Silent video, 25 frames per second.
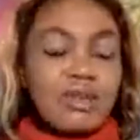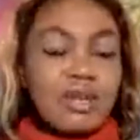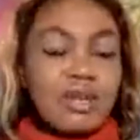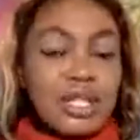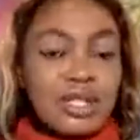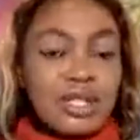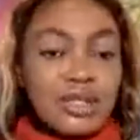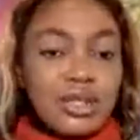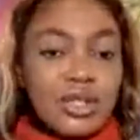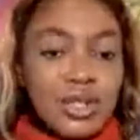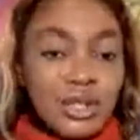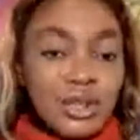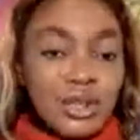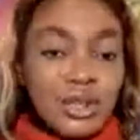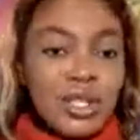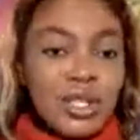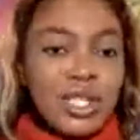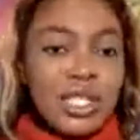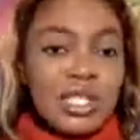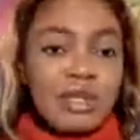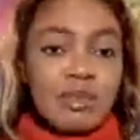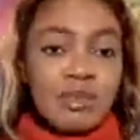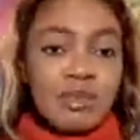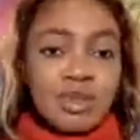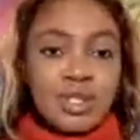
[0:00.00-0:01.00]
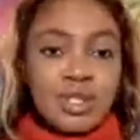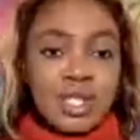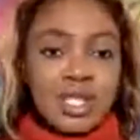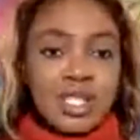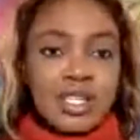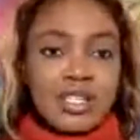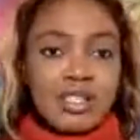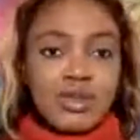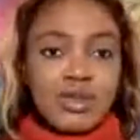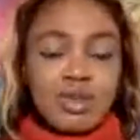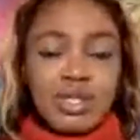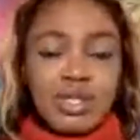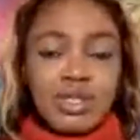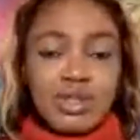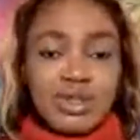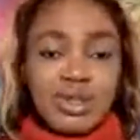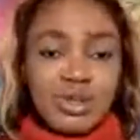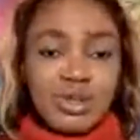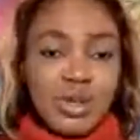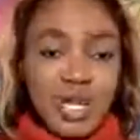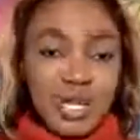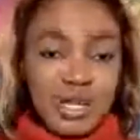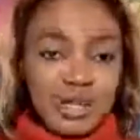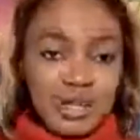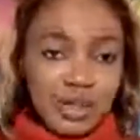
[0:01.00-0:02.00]
That's why you donate money, that's why
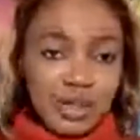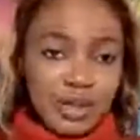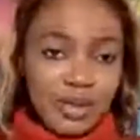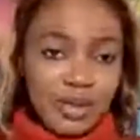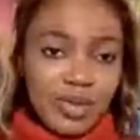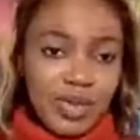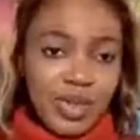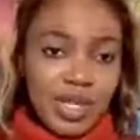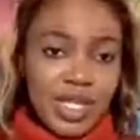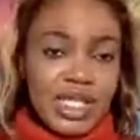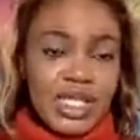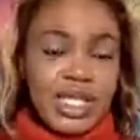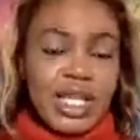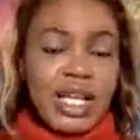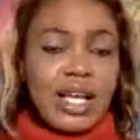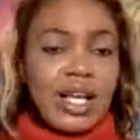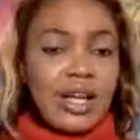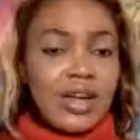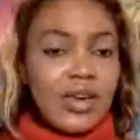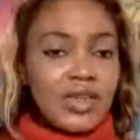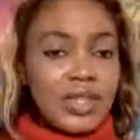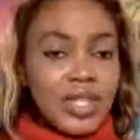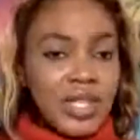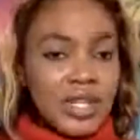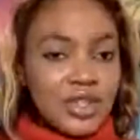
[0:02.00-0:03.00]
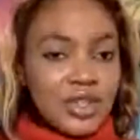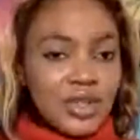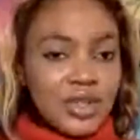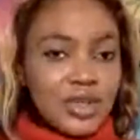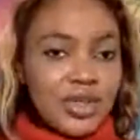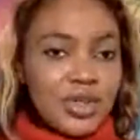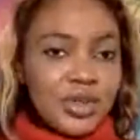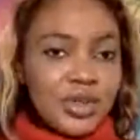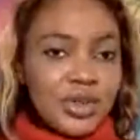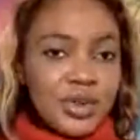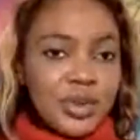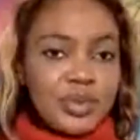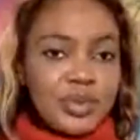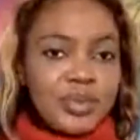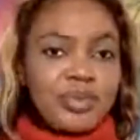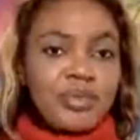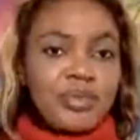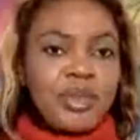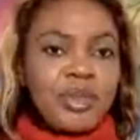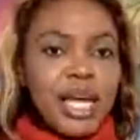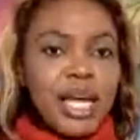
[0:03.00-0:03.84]
you do a lot of things that you do.